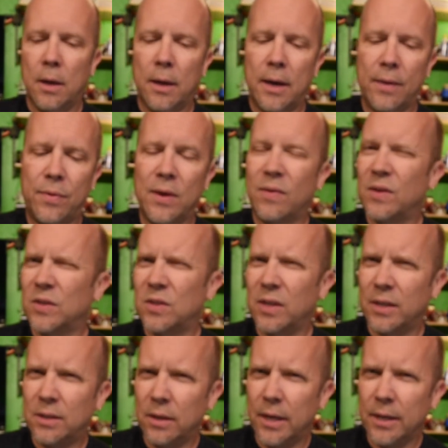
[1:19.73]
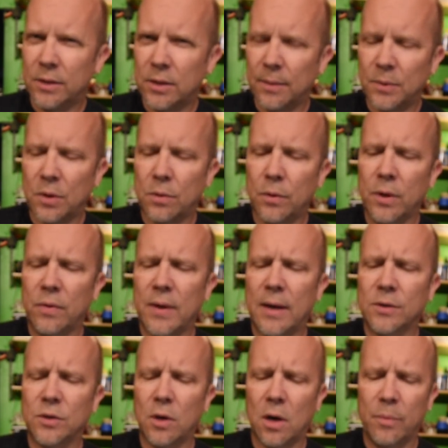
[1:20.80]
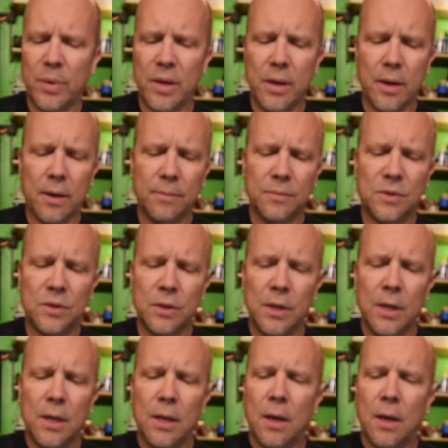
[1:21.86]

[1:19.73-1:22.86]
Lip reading: I think this thing hits up to 30,000 RPMs.